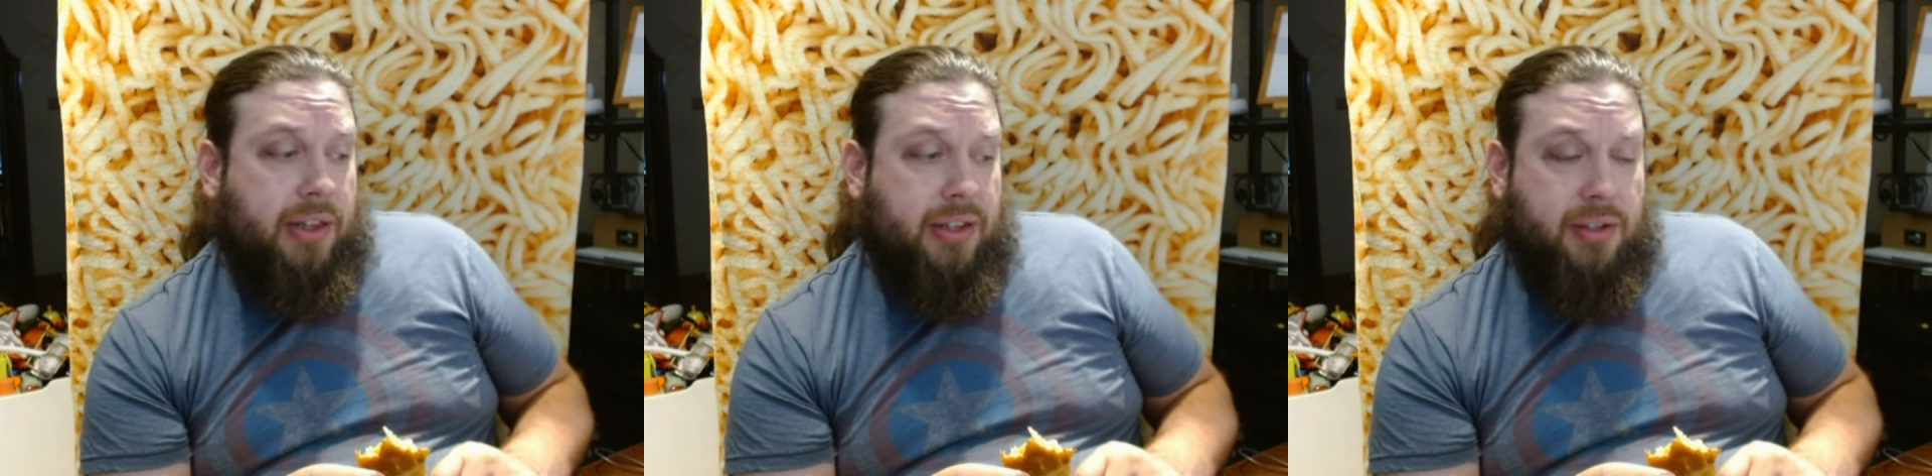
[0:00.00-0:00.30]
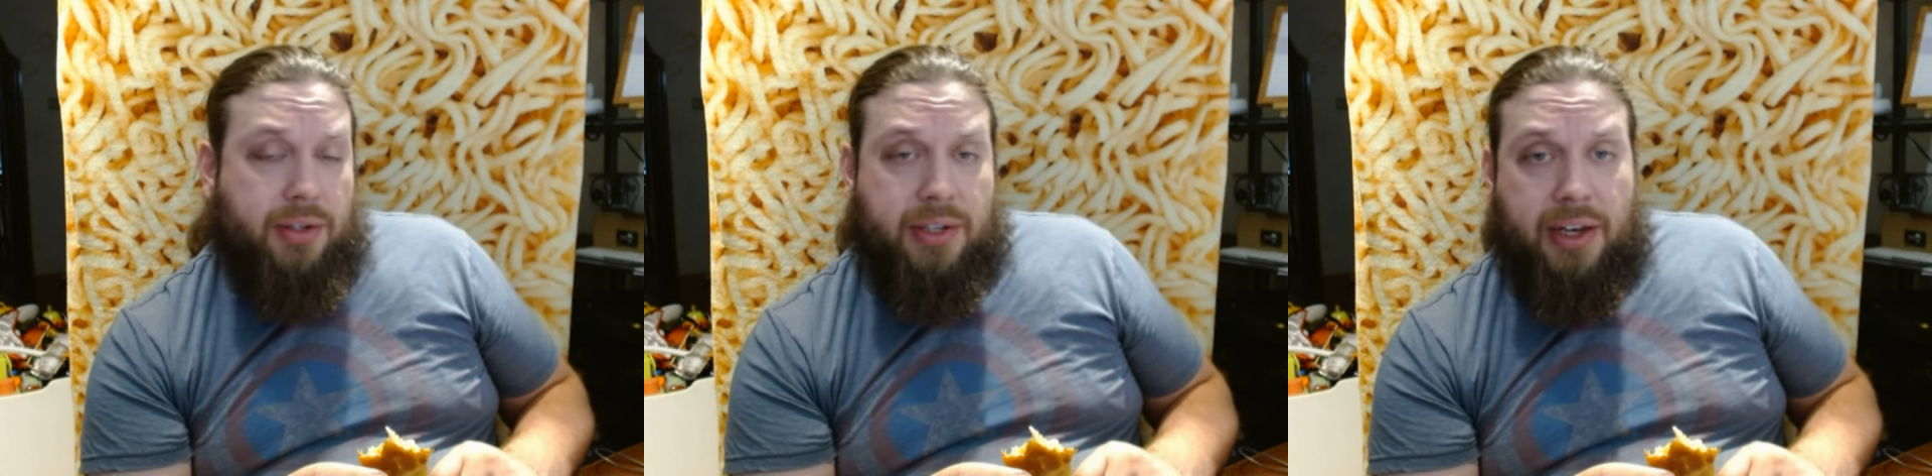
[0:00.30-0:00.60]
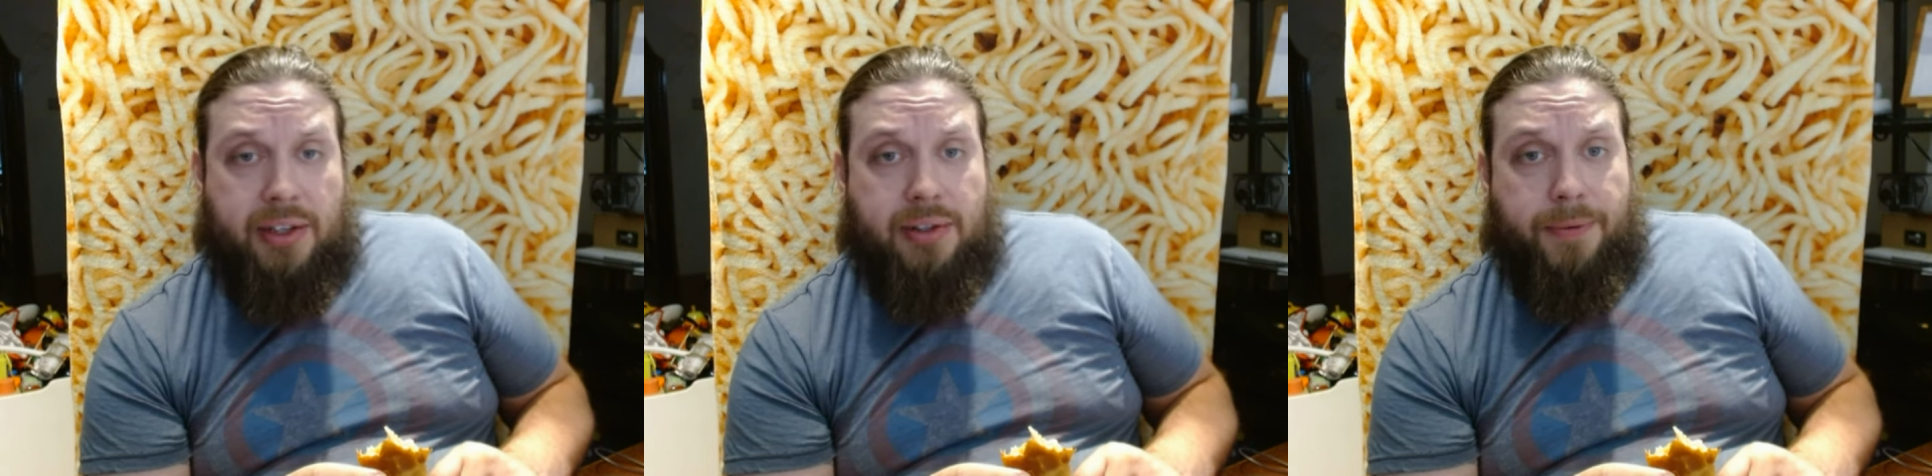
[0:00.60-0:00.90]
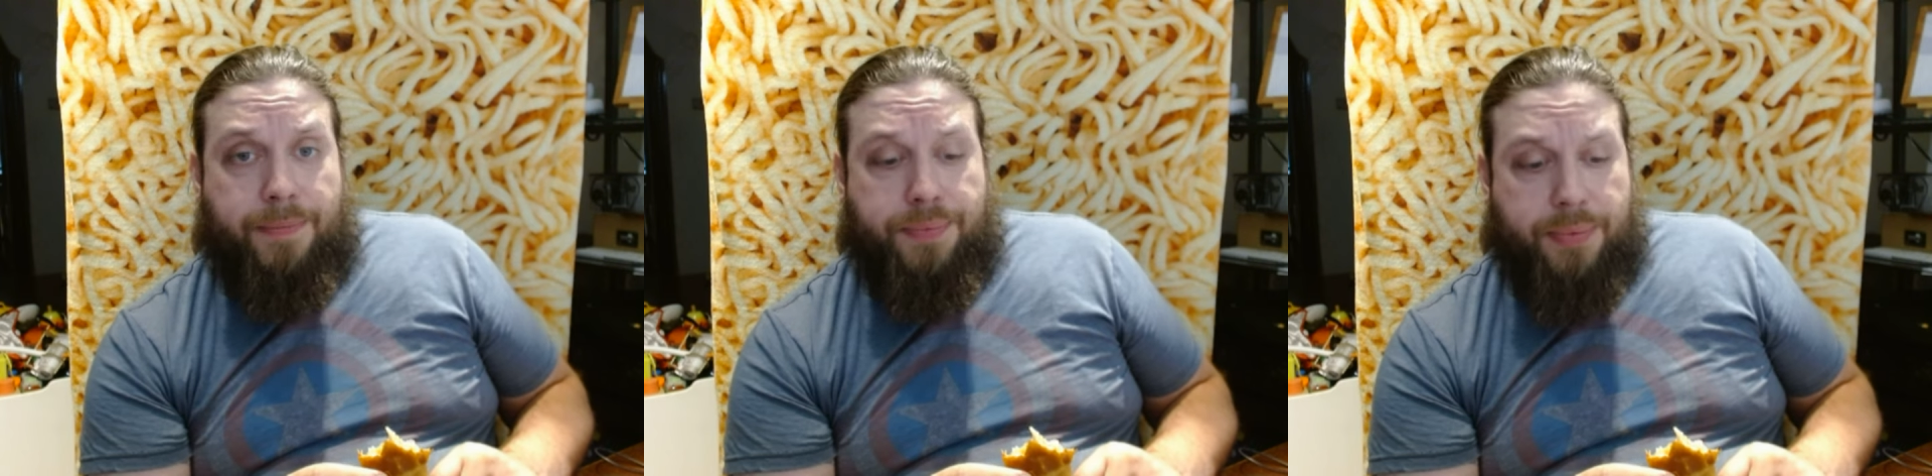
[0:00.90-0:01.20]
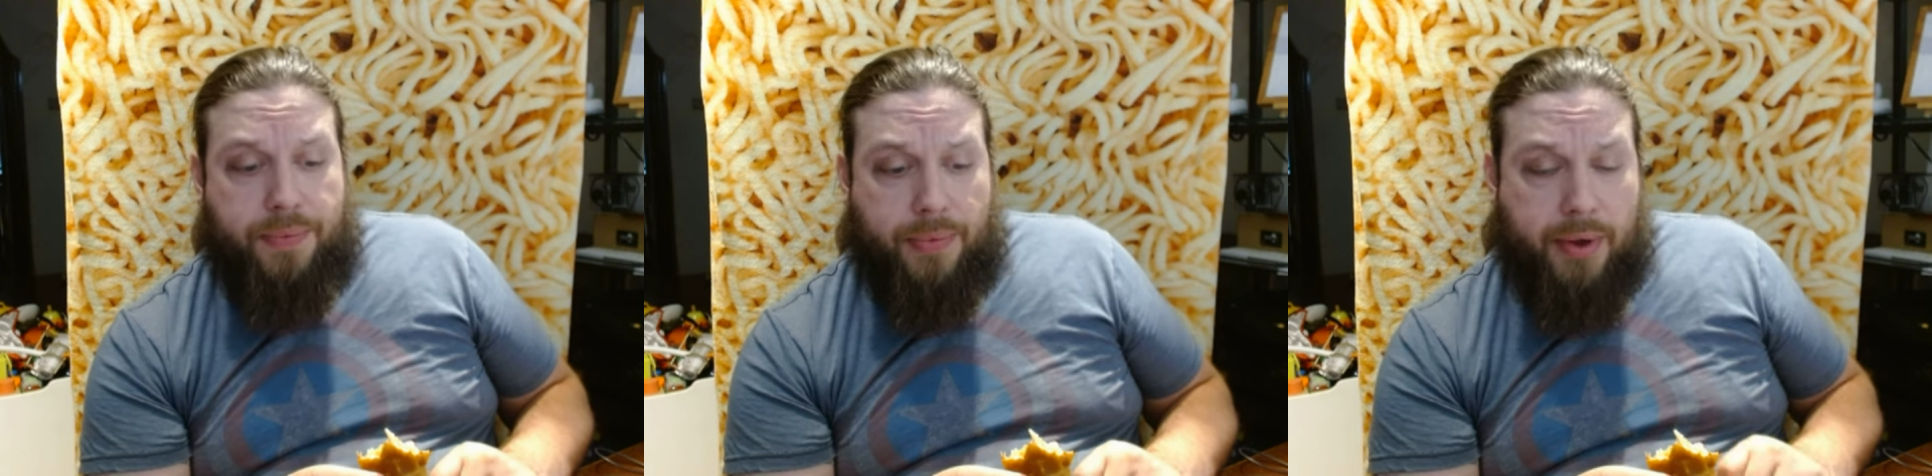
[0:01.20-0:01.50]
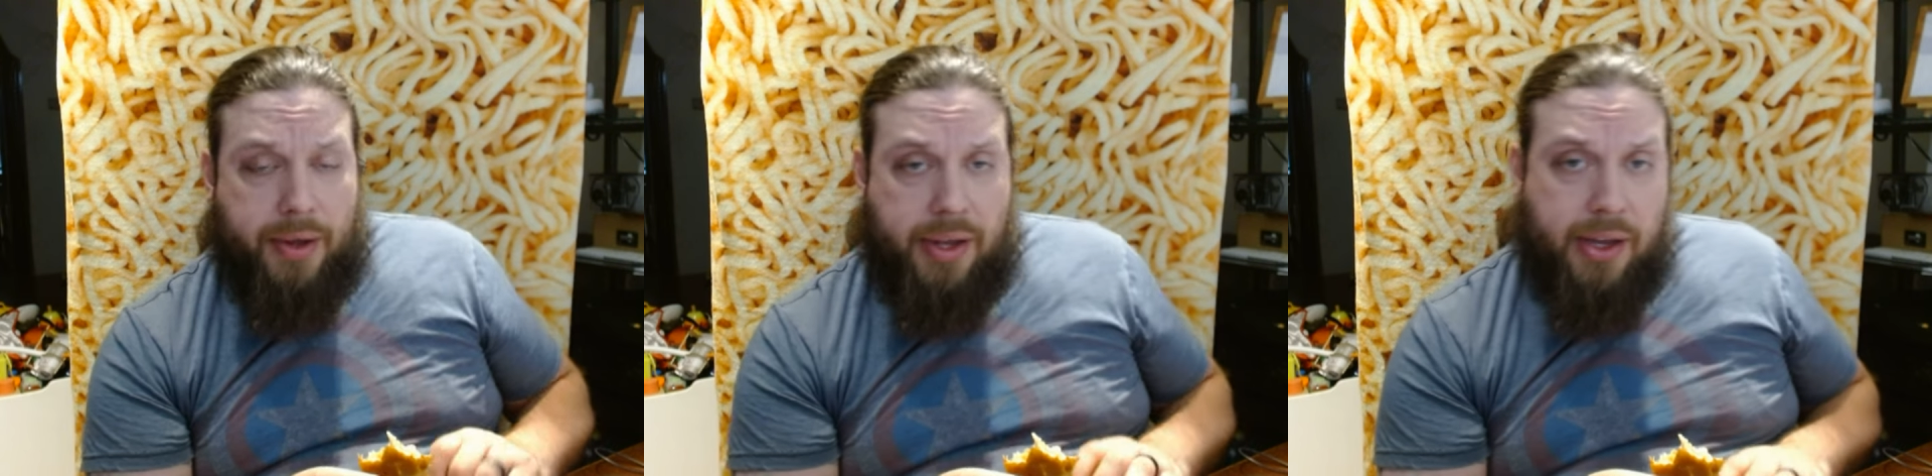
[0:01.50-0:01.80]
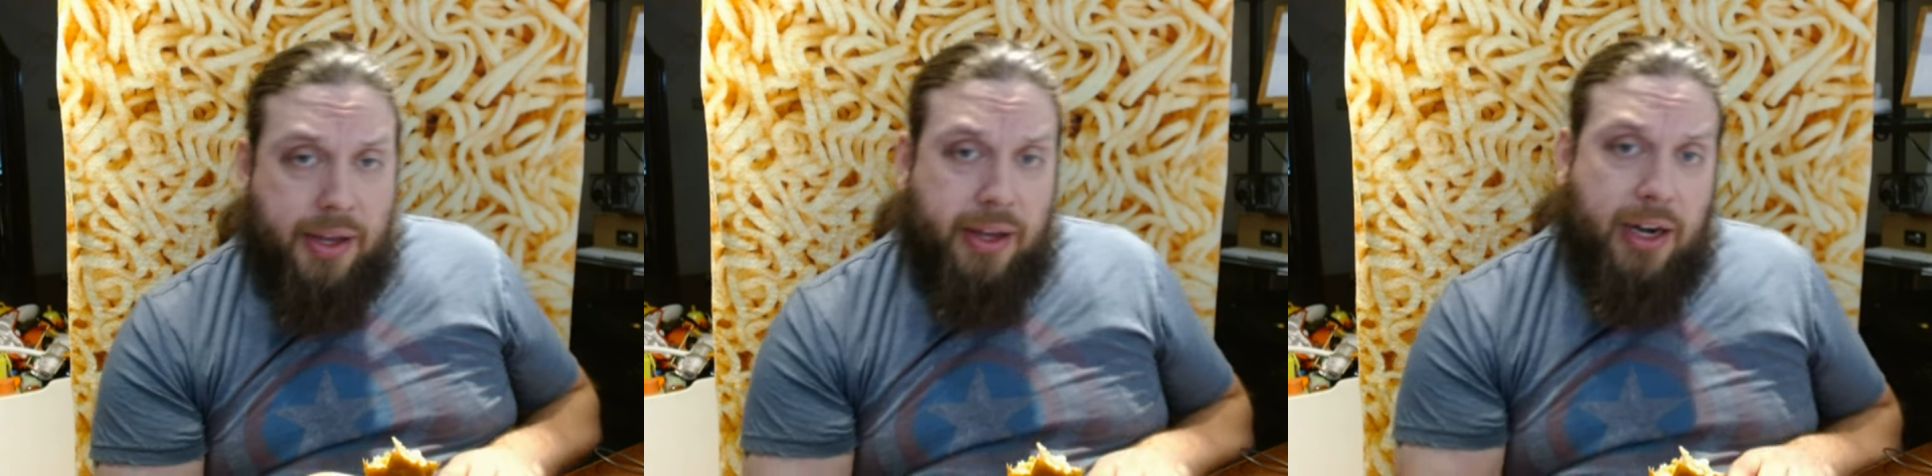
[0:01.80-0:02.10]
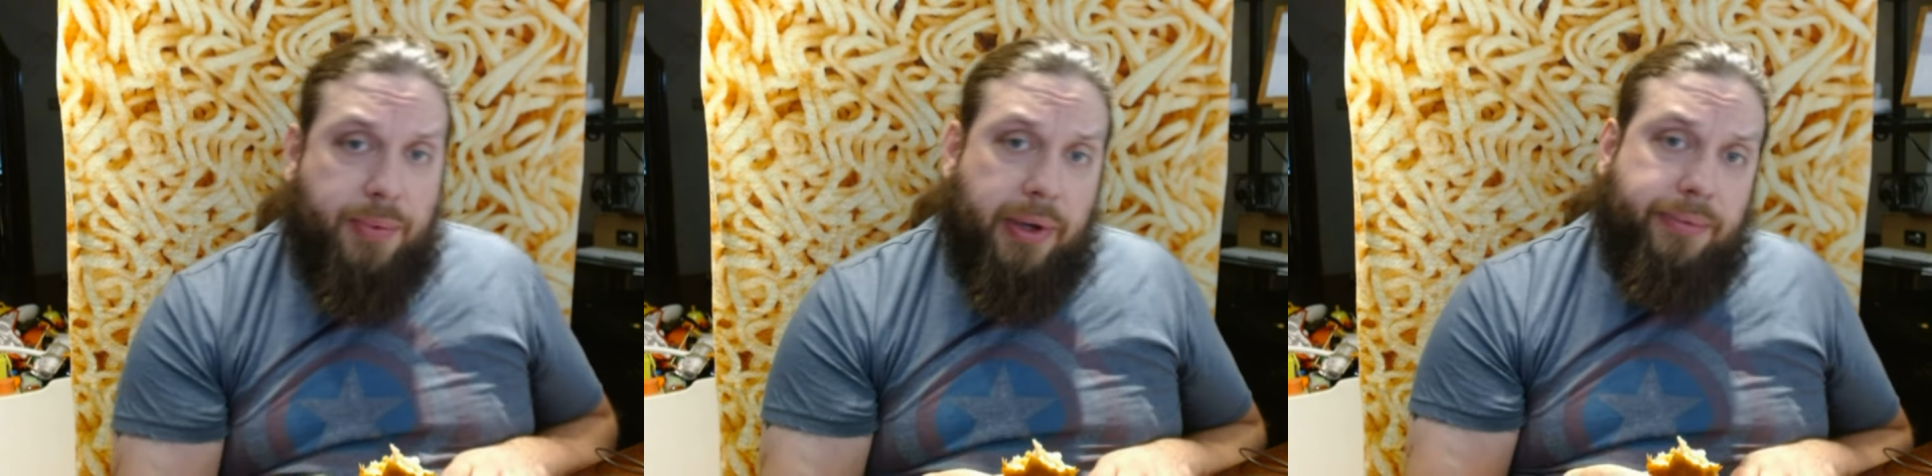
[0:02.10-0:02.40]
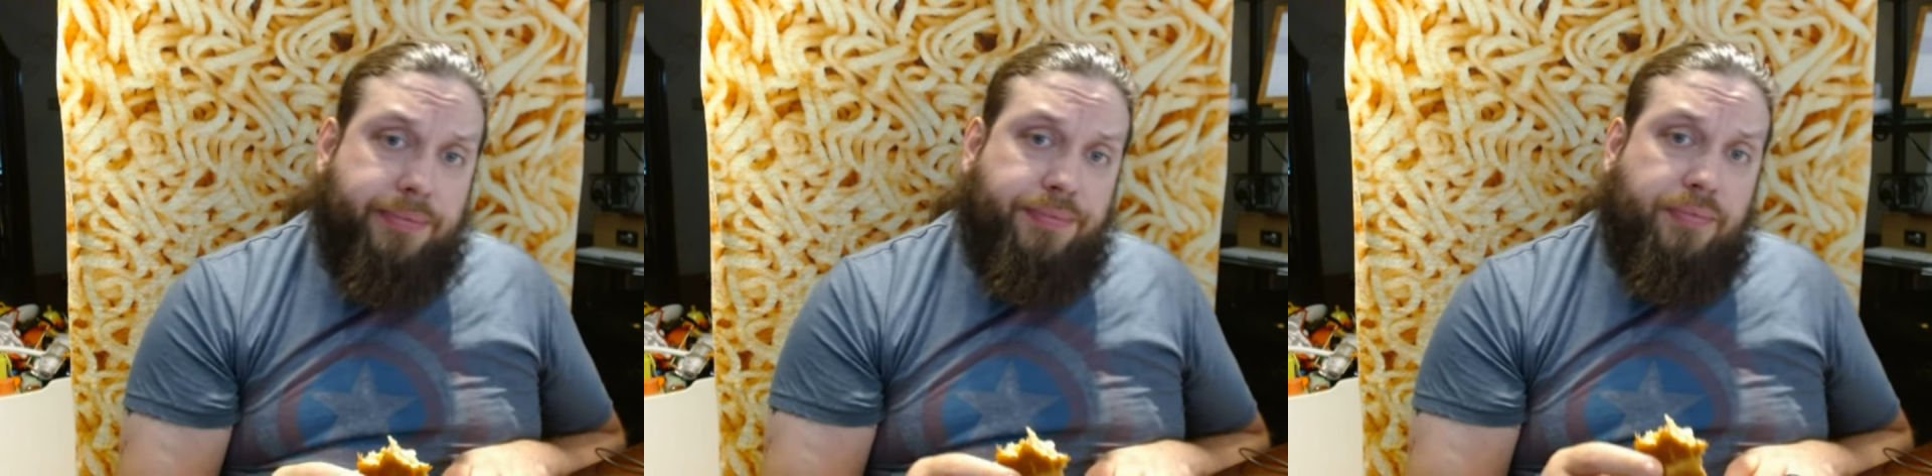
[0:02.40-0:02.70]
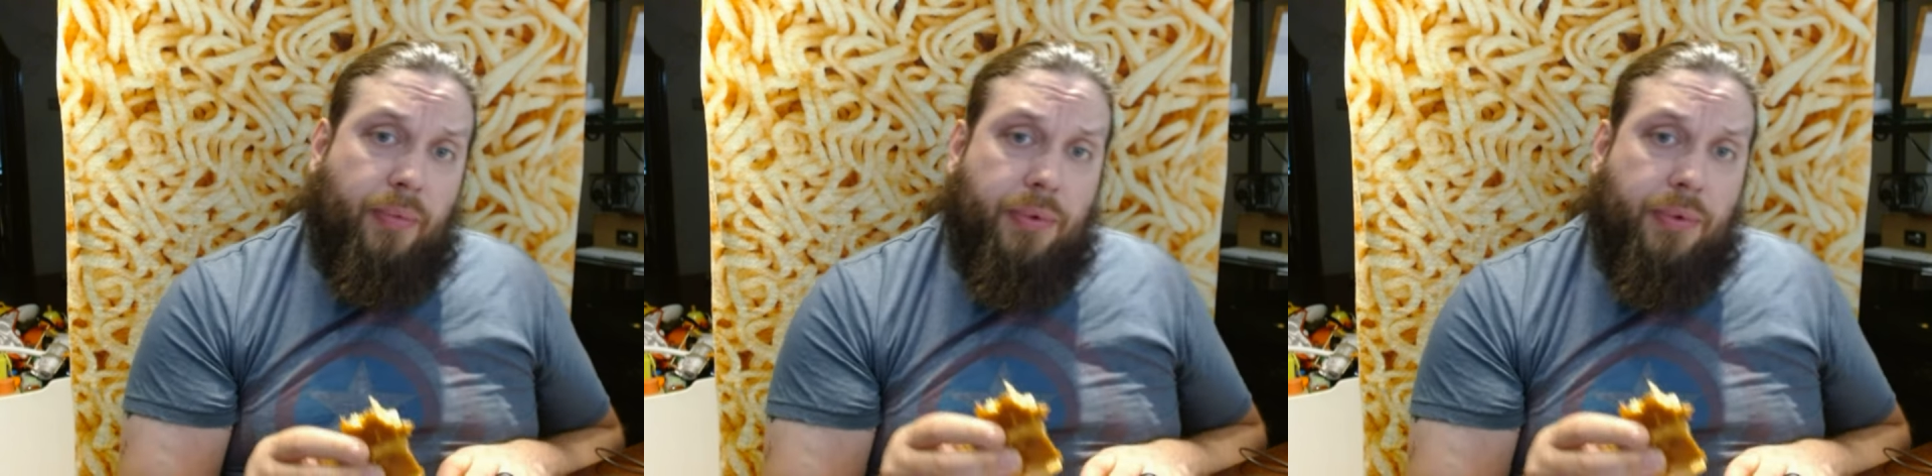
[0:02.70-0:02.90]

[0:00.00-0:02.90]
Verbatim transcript: any of these other sides. Anyway,